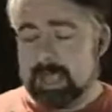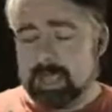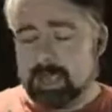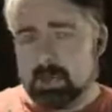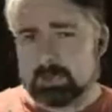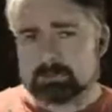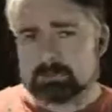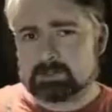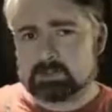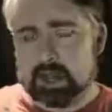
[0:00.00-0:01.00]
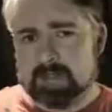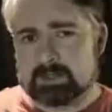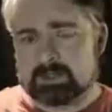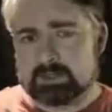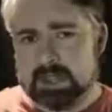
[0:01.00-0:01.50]
and not
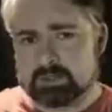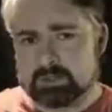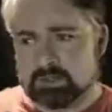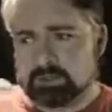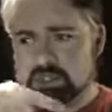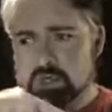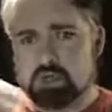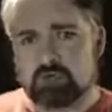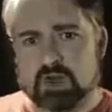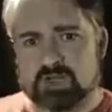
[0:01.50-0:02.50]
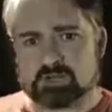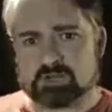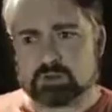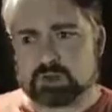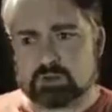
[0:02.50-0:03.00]
drain the battery on two
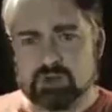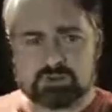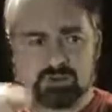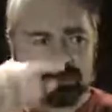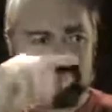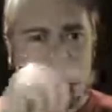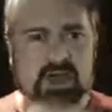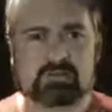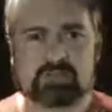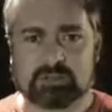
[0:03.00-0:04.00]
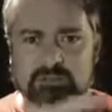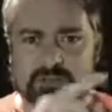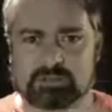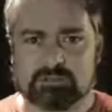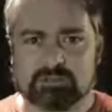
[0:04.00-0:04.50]
devices when I'm only using one of them
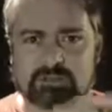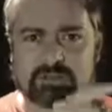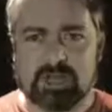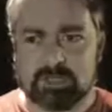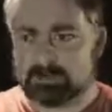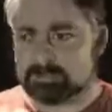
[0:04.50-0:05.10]
to surf the web.